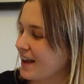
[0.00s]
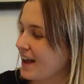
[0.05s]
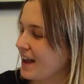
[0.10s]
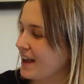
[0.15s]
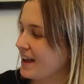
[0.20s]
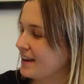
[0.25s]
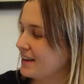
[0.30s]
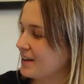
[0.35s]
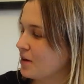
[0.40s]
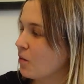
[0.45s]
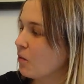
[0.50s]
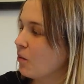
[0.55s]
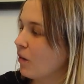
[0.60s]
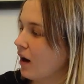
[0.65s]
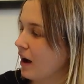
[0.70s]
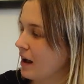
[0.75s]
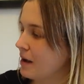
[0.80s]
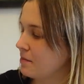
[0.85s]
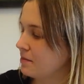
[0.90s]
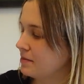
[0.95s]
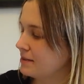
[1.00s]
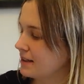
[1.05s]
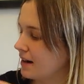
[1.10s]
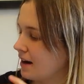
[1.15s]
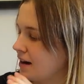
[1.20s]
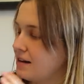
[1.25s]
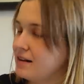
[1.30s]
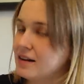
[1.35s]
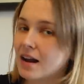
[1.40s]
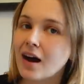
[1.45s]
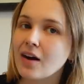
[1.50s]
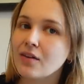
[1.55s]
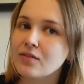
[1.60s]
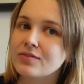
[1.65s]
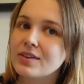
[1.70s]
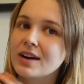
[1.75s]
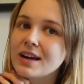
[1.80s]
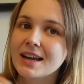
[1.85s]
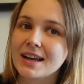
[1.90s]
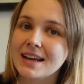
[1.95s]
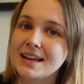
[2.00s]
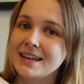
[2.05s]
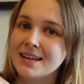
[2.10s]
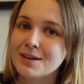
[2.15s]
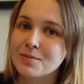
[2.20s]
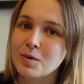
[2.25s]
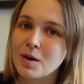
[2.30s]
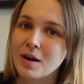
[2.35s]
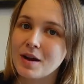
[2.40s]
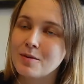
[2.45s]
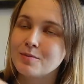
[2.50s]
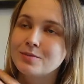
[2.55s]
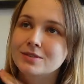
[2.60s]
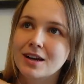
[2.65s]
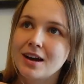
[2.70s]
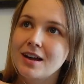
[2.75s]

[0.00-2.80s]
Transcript: in wipes. I love cleaning wipes.